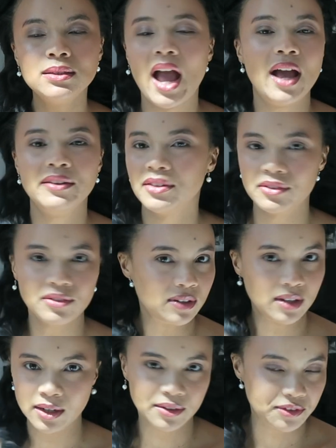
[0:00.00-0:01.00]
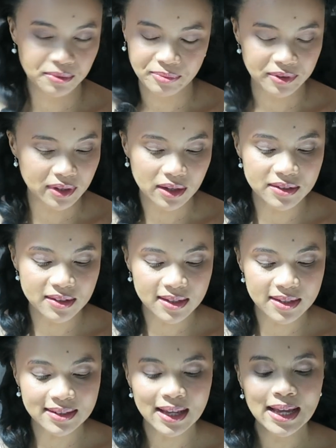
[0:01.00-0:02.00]
I don't know how to pronounce
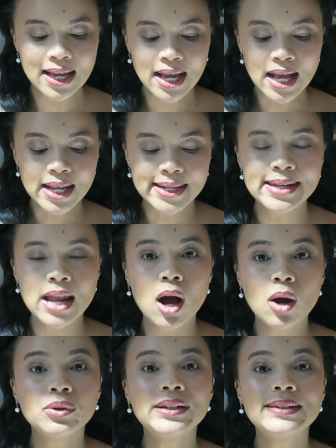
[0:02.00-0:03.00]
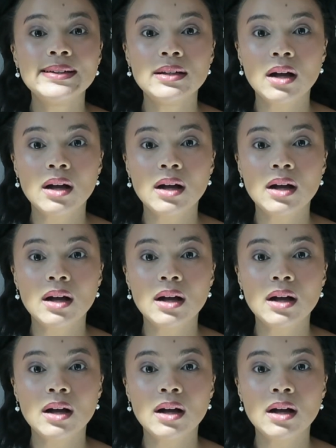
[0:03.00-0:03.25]
this, Naukri